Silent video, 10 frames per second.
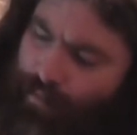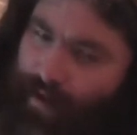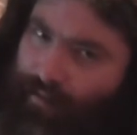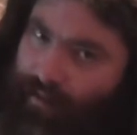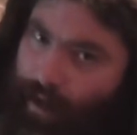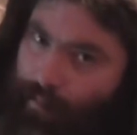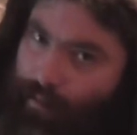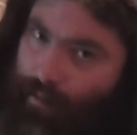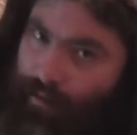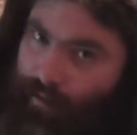I have to say
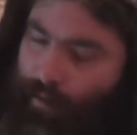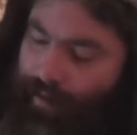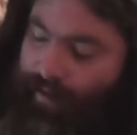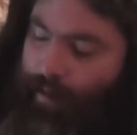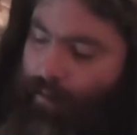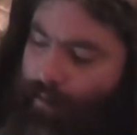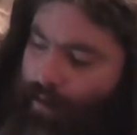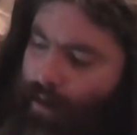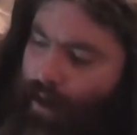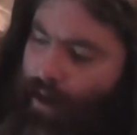pork because I always say pork.